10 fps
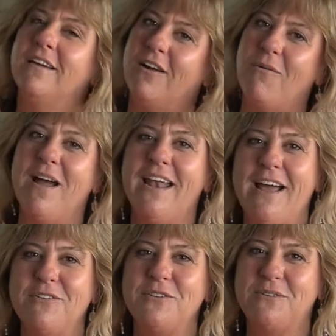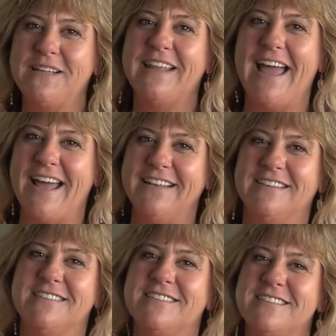go on out to
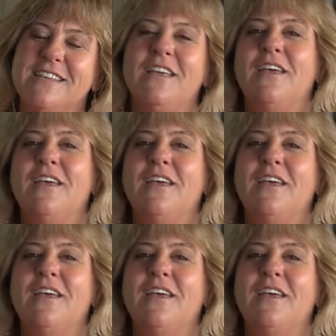Aladdin's.